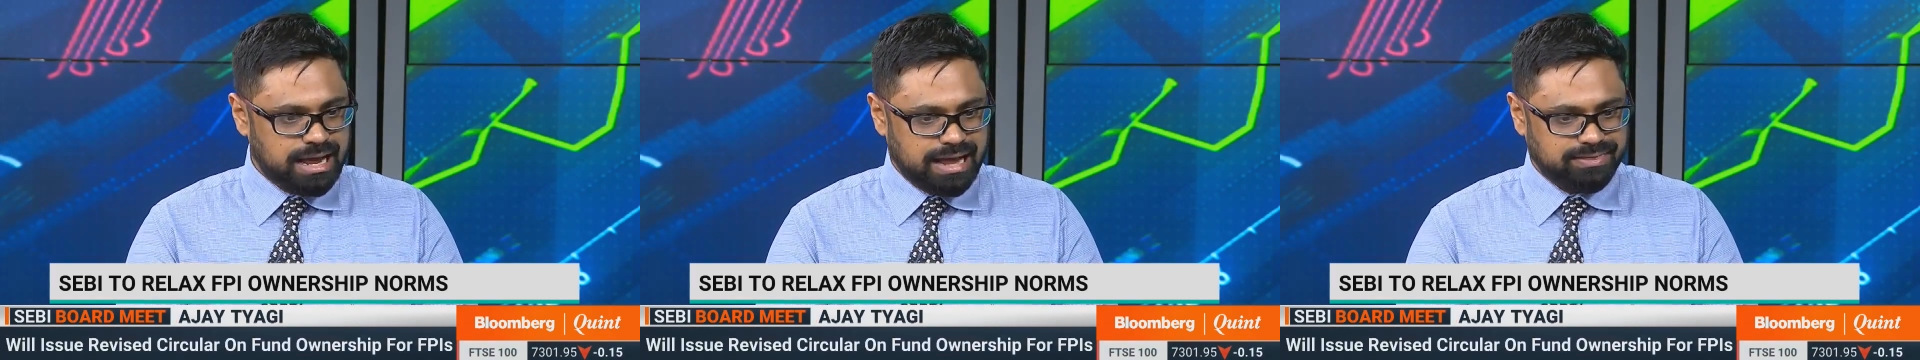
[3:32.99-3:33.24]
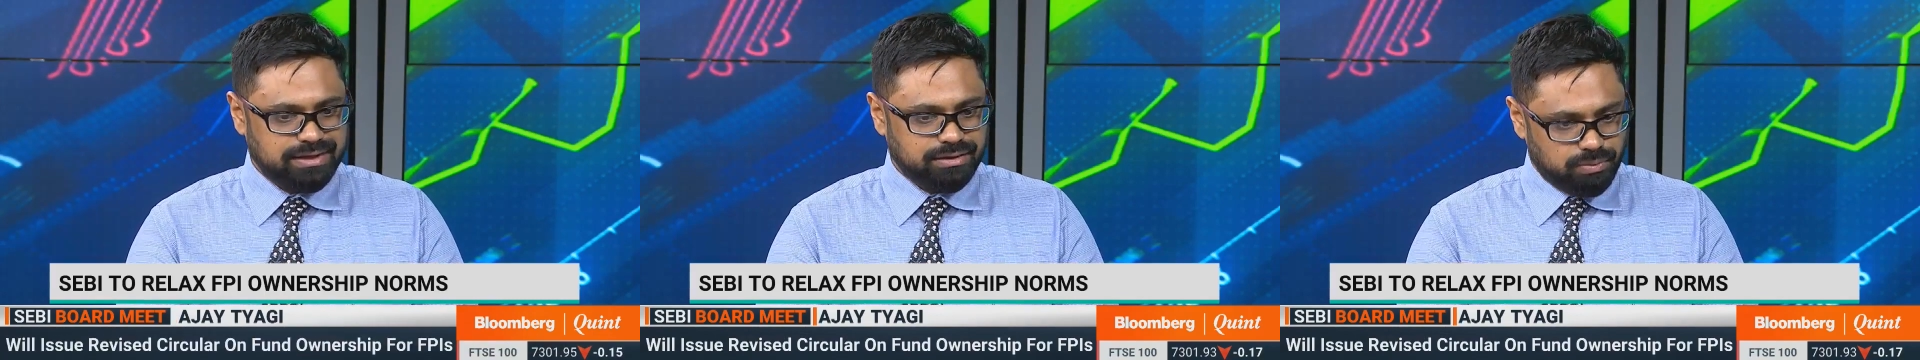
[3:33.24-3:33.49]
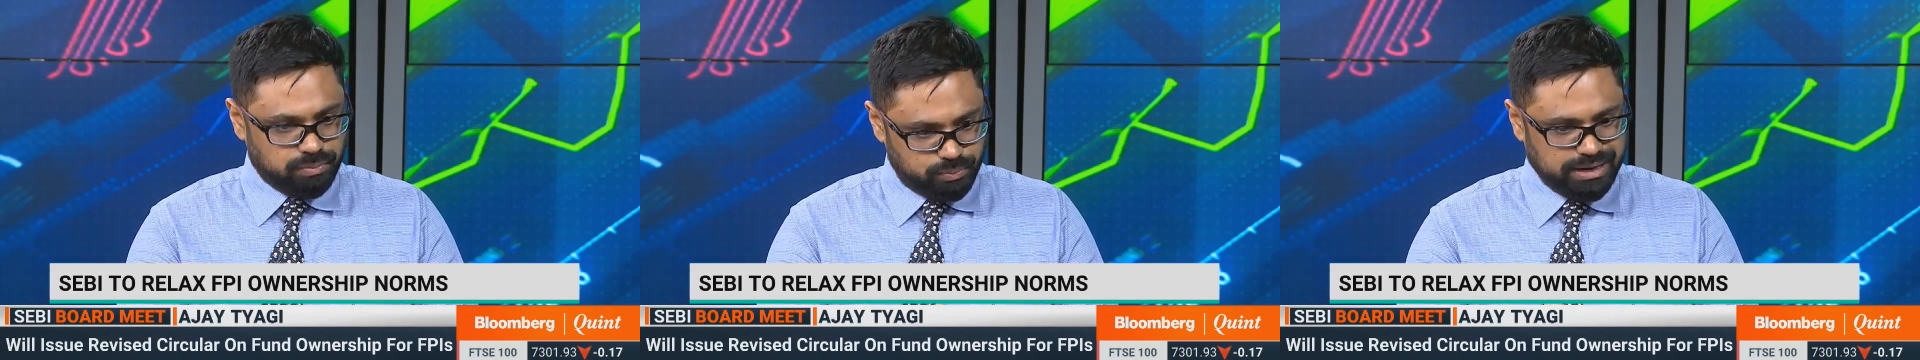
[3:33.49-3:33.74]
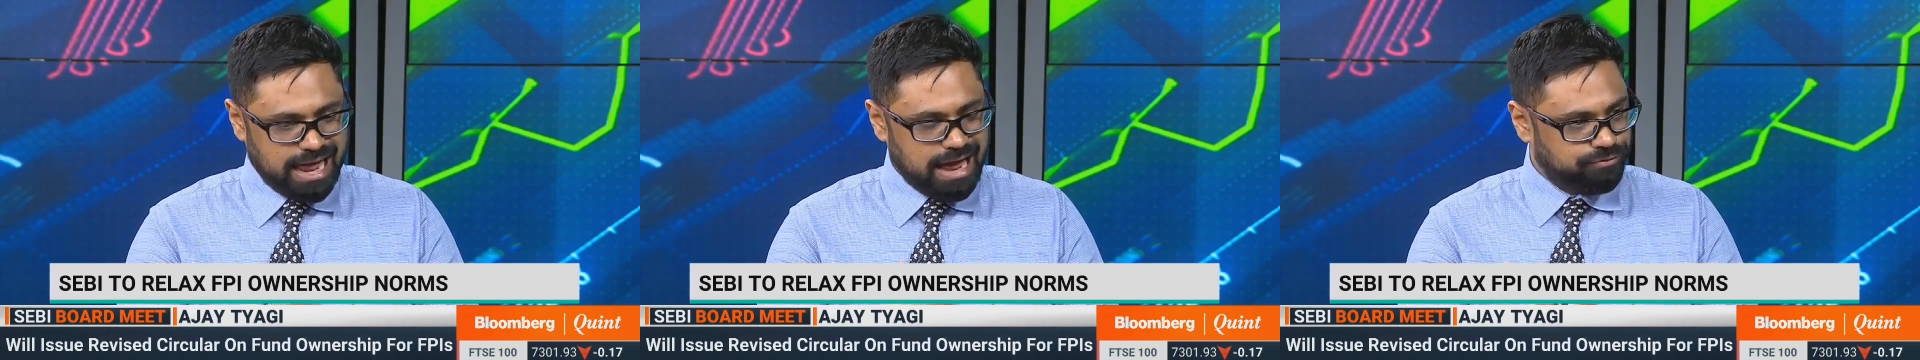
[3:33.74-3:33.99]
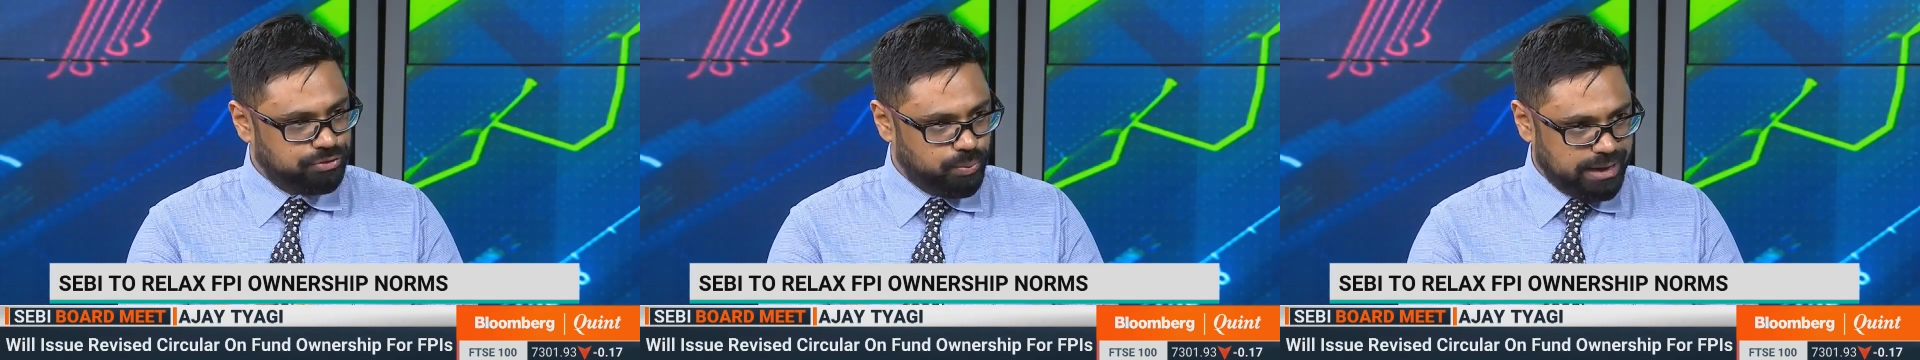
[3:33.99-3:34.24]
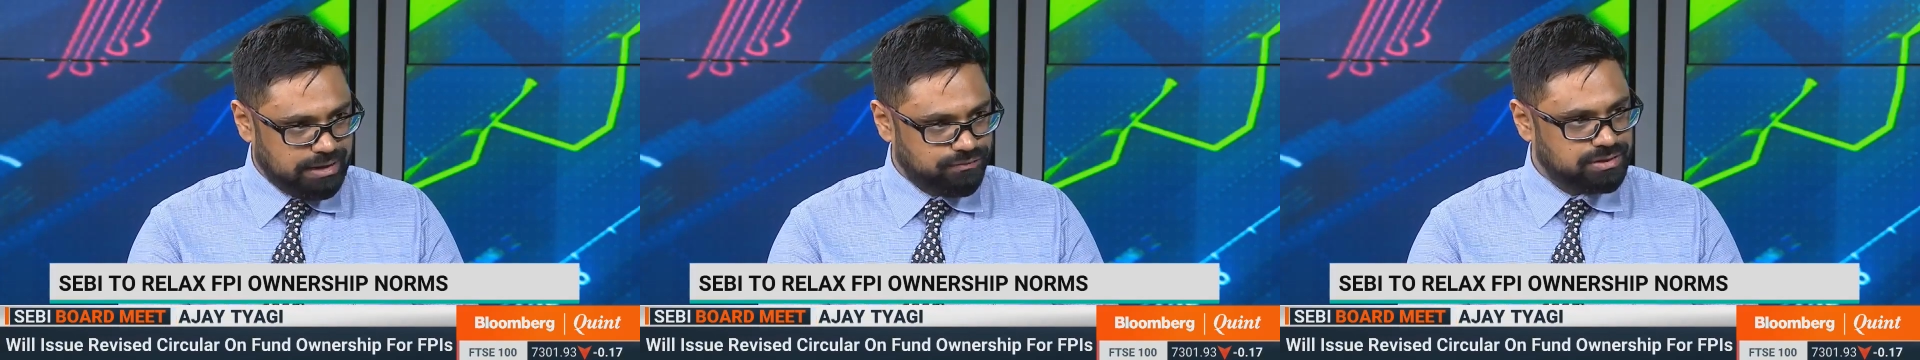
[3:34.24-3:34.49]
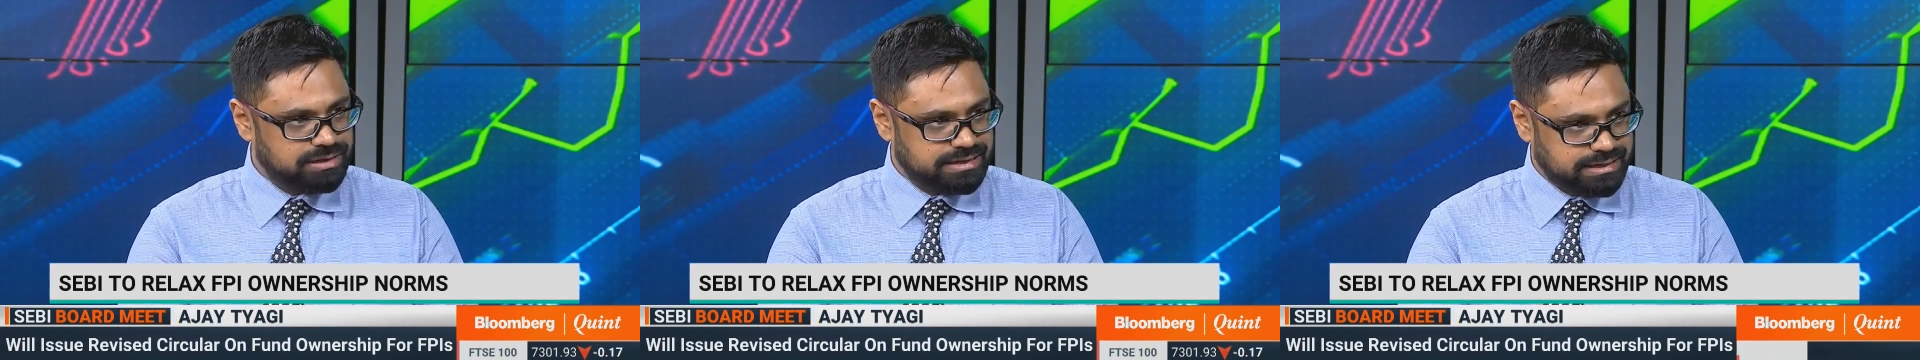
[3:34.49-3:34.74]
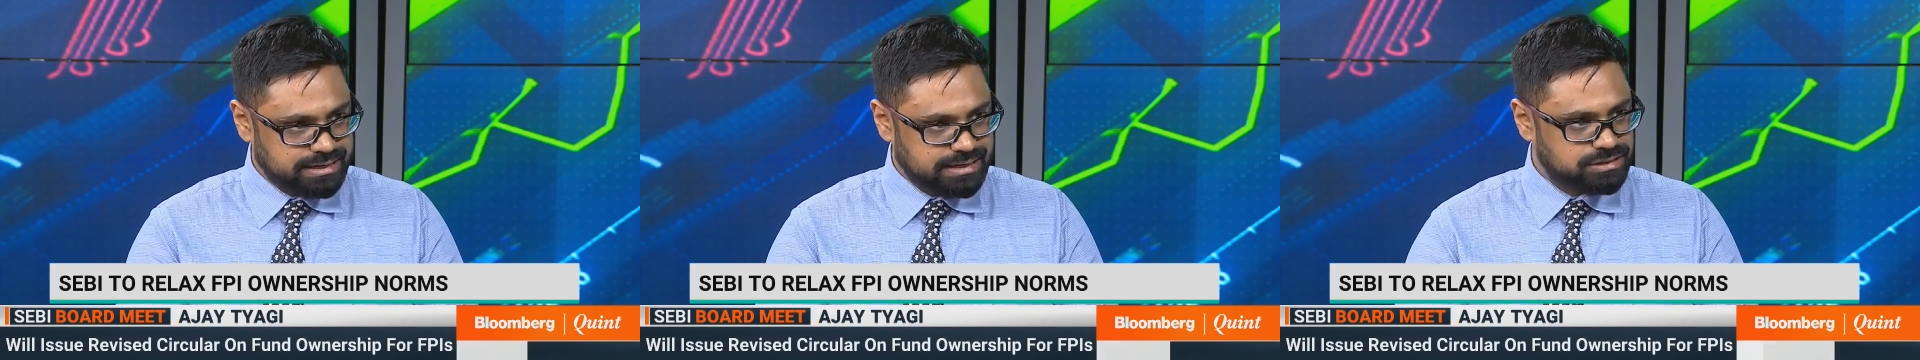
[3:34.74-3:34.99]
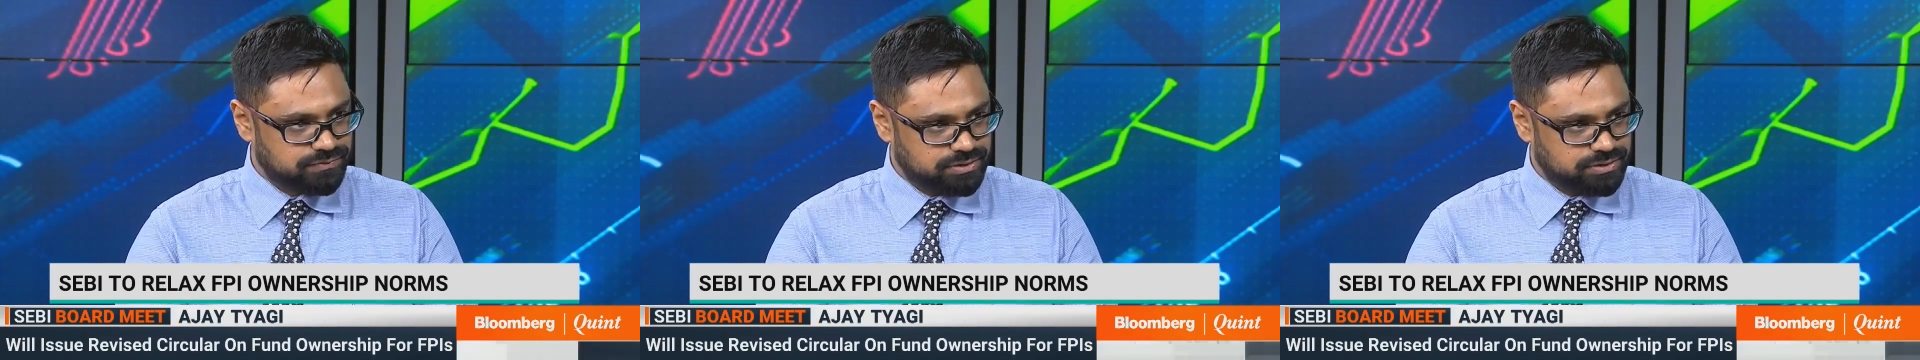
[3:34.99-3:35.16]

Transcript: I think we'll have to wait for the details